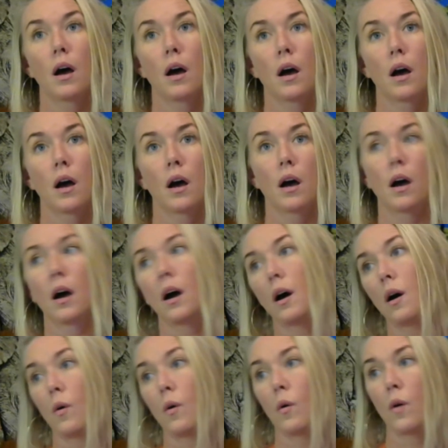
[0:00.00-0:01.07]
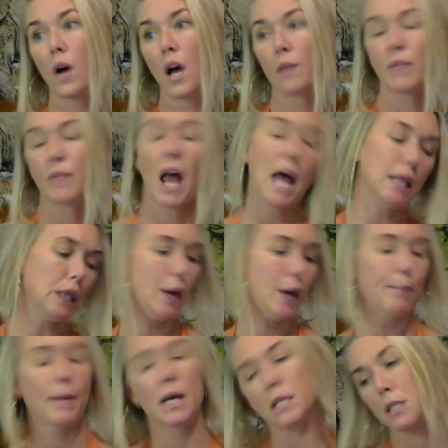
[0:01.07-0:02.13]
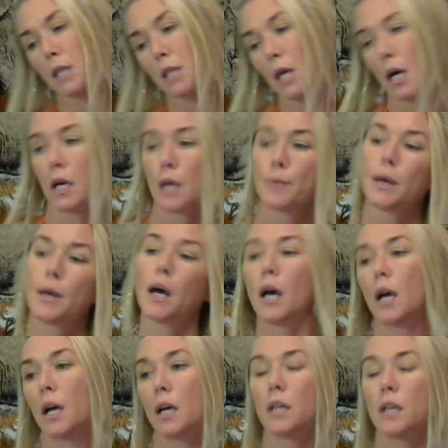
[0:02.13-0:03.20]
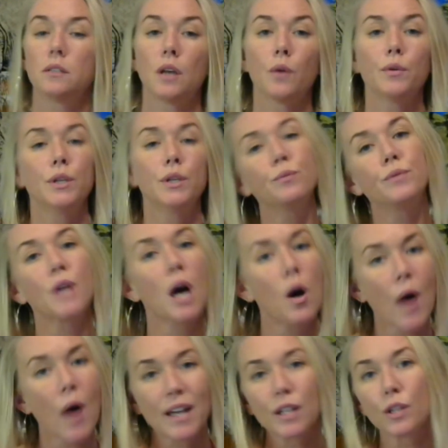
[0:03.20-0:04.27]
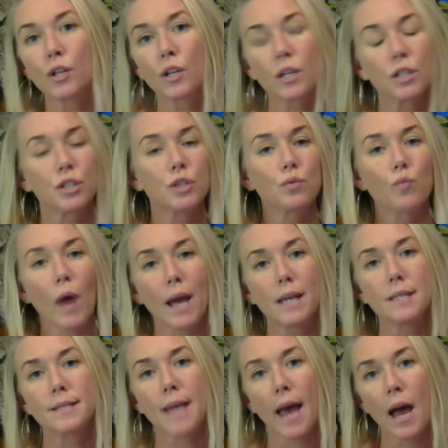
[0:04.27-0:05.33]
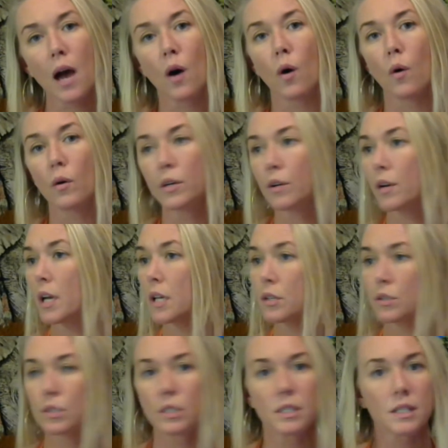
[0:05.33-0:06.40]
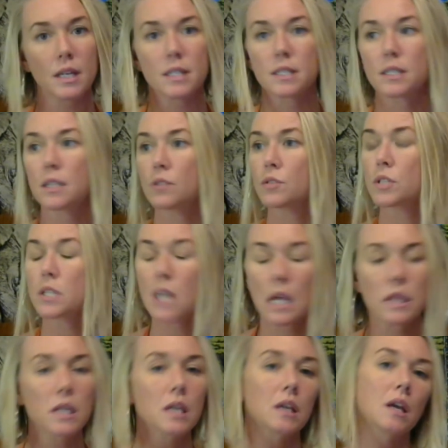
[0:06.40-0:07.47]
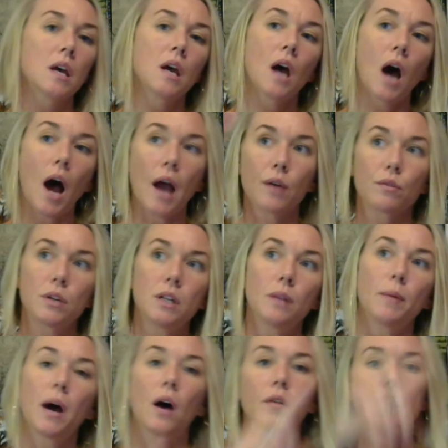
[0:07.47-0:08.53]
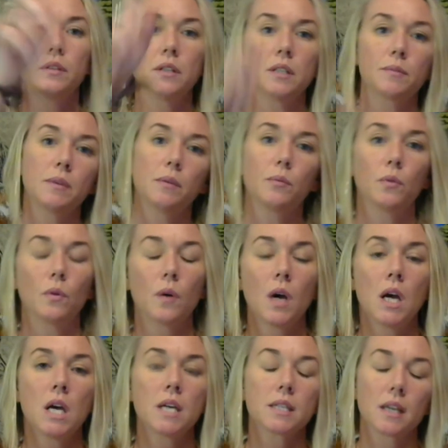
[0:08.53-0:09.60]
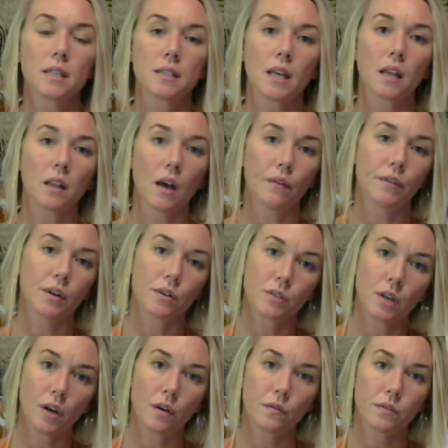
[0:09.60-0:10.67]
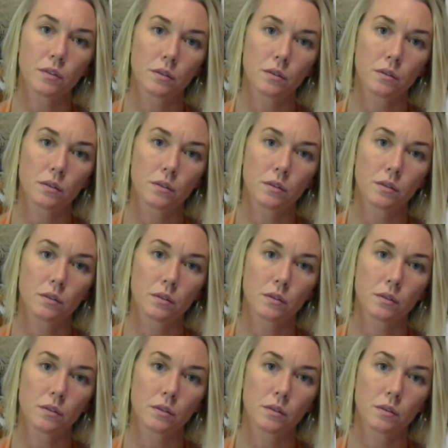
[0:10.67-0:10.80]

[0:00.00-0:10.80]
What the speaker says: oh, I love myself. No, you don't. I can look at you right now. Your energy says, there's nothing I read about these people says they love themselves.